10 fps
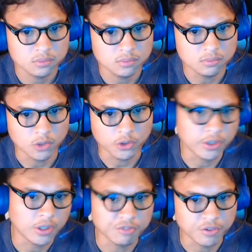Okay,
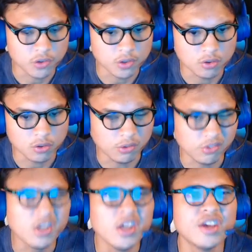that fixed it. So
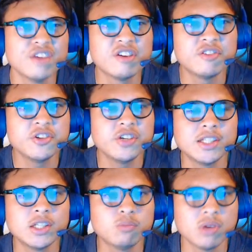if ever you get
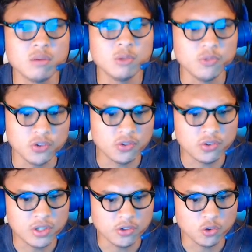that problem,
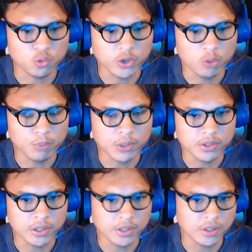just reopen
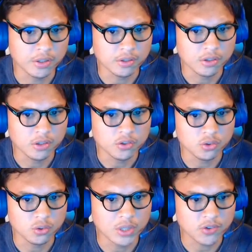it and
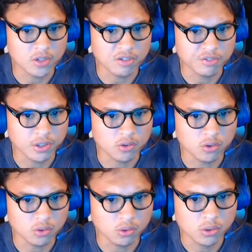do that stuff again.
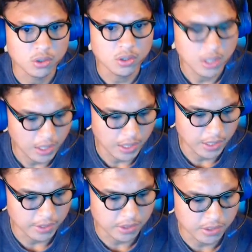So
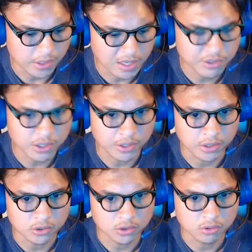I have an
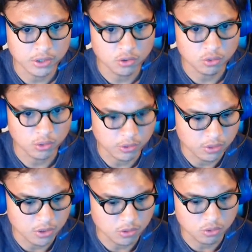account already, so I don't
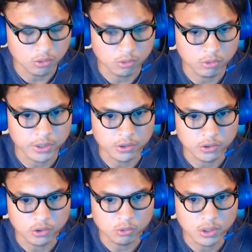need to create a
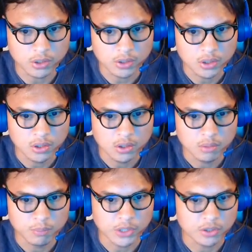new one.
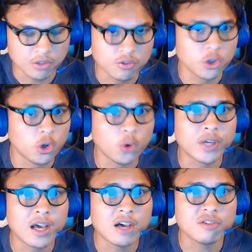But if you don't
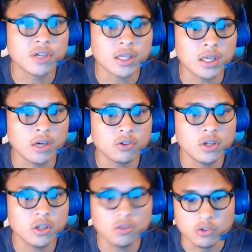have an account
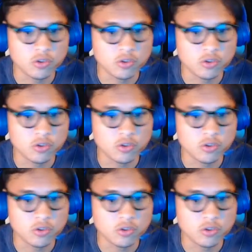yet, you just